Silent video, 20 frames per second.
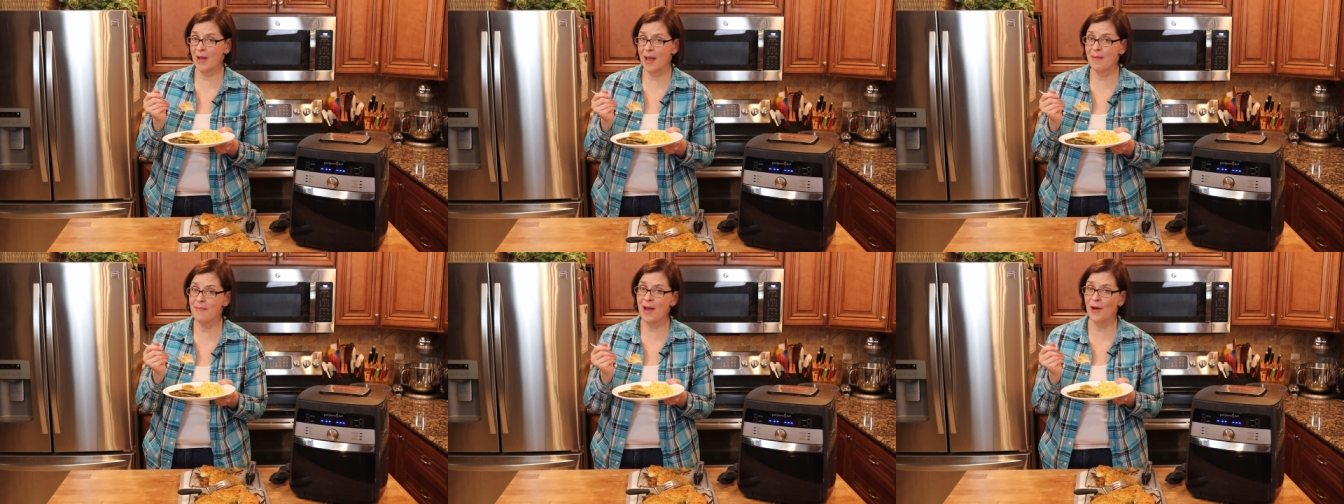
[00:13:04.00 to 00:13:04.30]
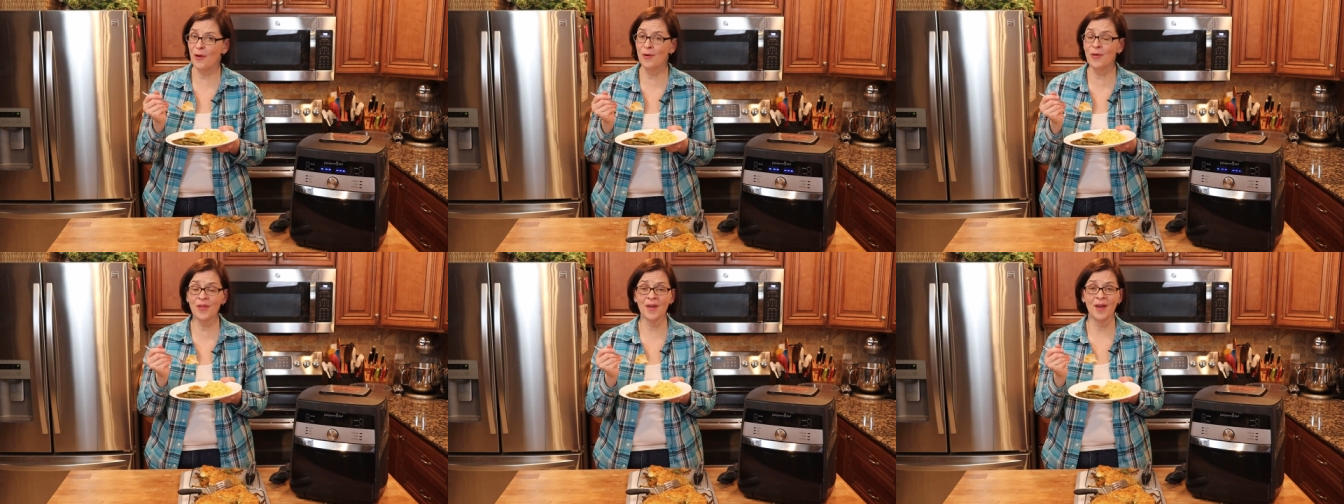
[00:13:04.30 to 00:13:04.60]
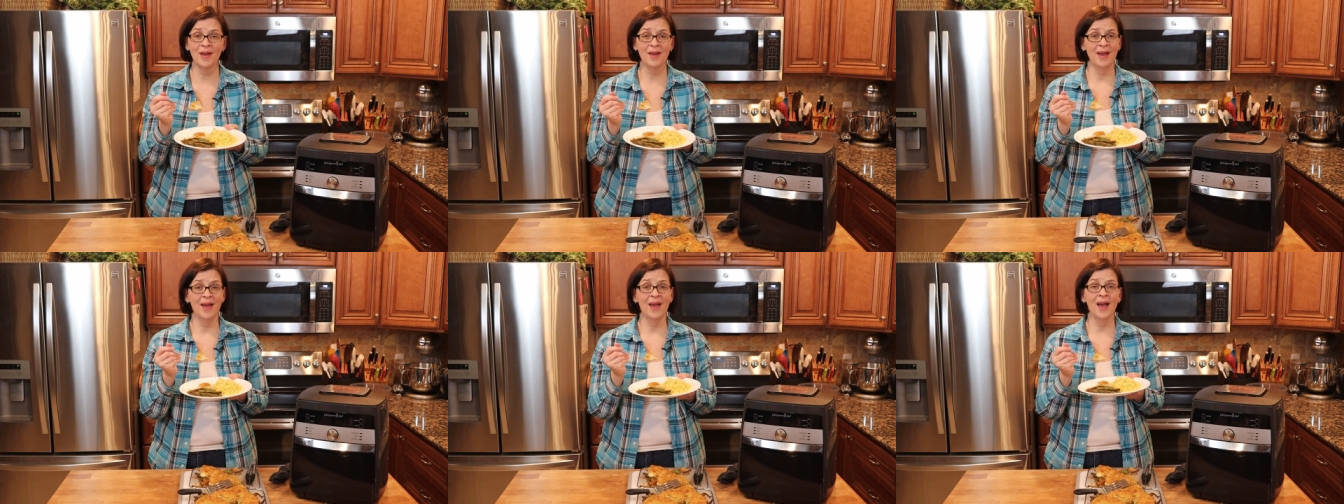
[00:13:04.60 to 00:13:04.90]
my mouth,
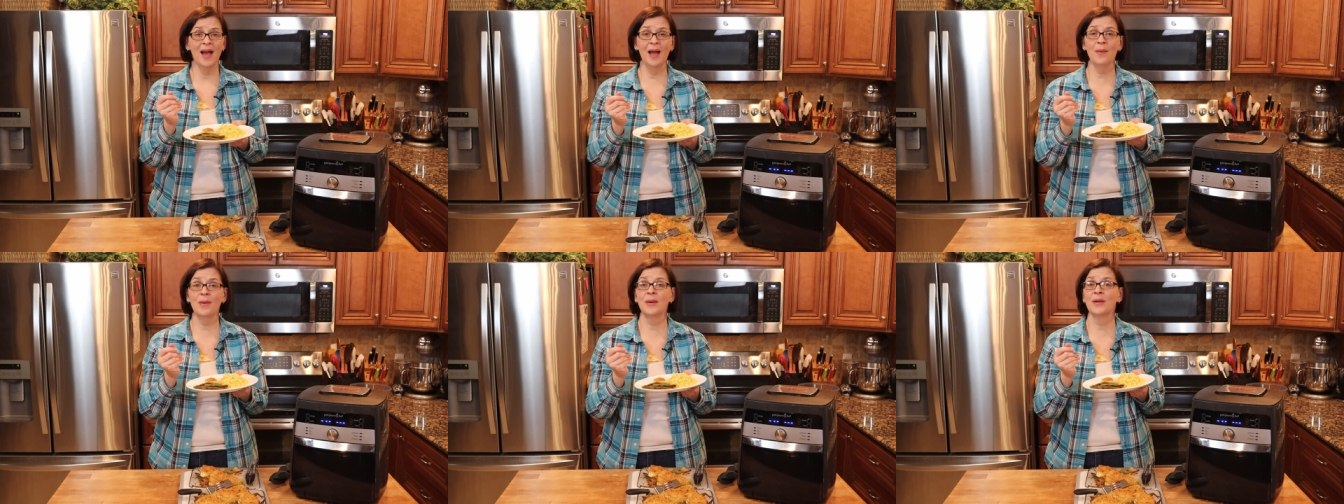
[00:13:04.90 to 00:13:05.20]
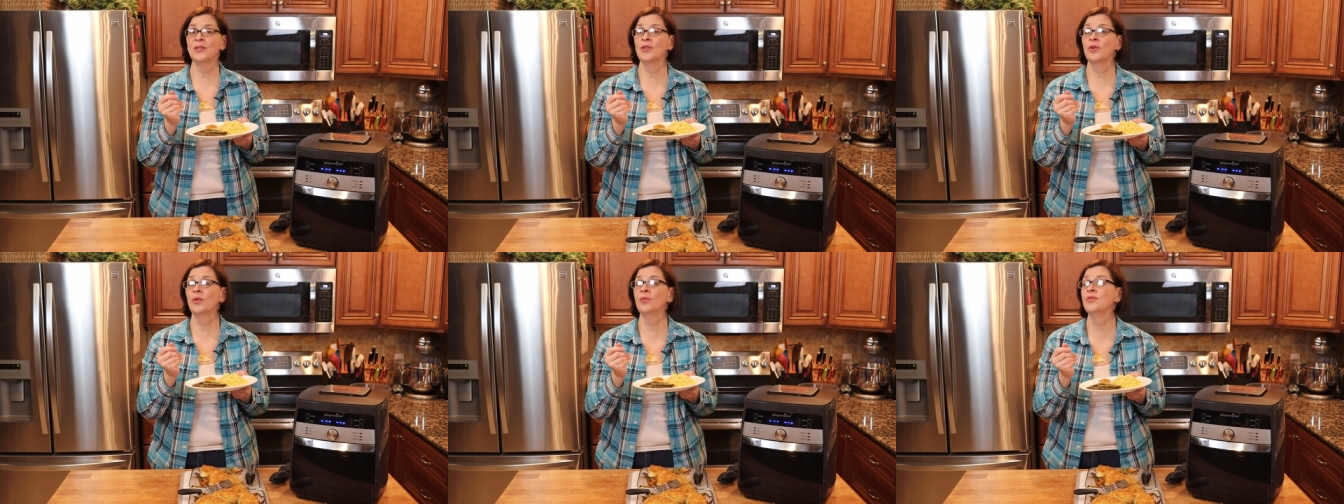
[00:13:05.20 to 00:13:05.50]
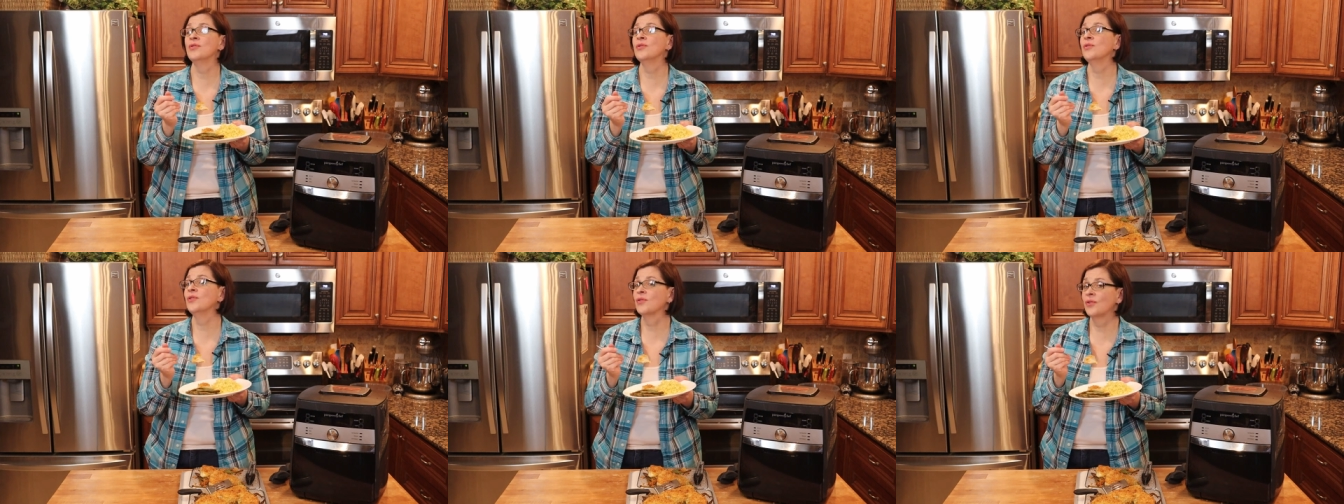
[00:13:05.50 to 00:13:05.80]
I would have
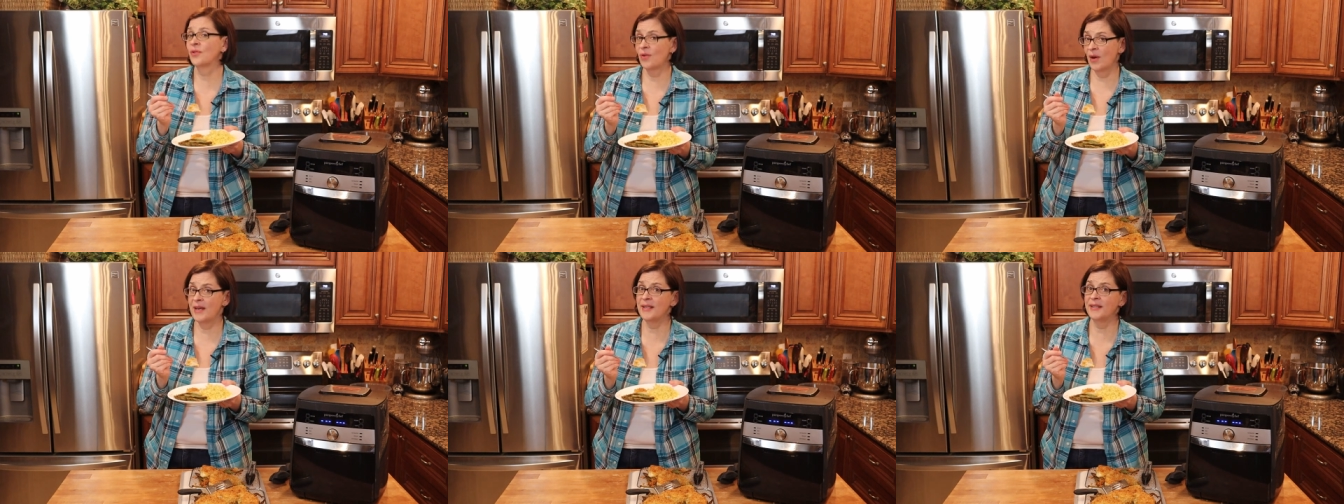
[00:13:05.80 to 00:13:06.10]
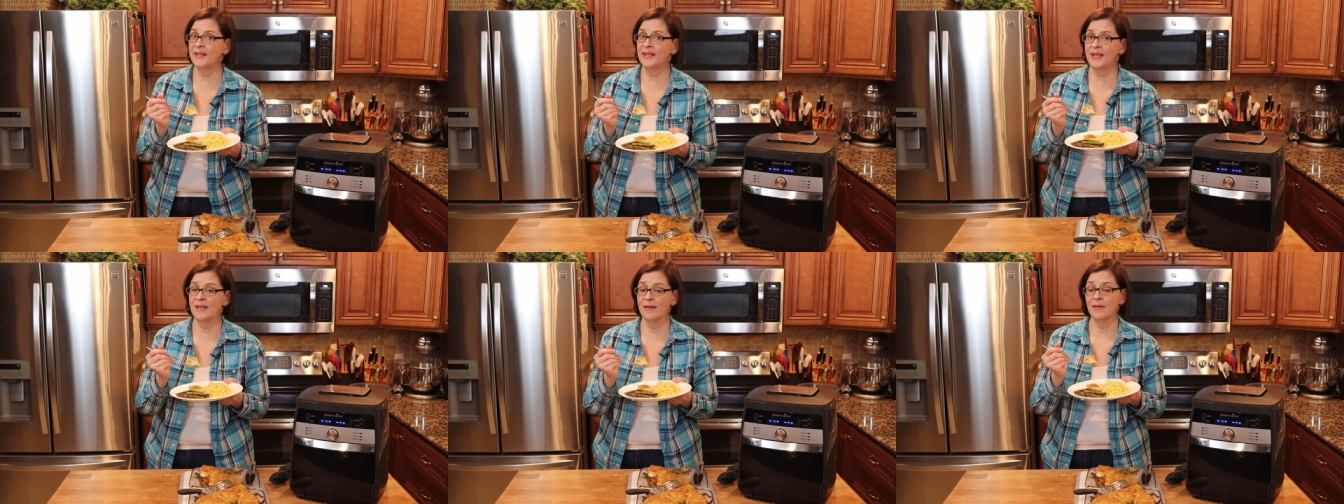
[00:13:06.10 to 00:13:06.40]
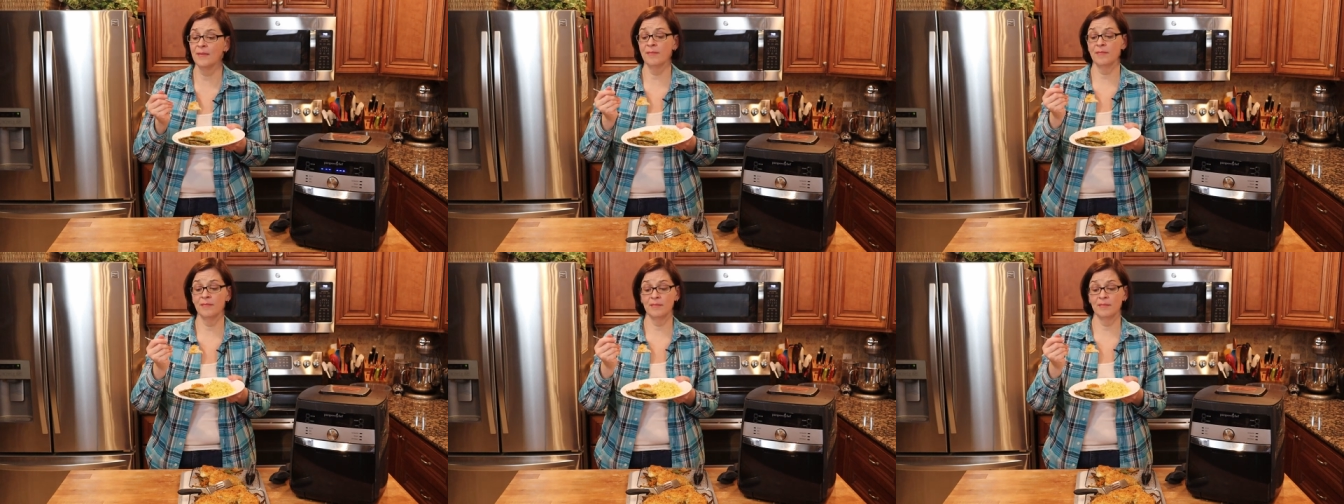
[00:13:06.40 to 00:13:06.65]
told you you're crazy.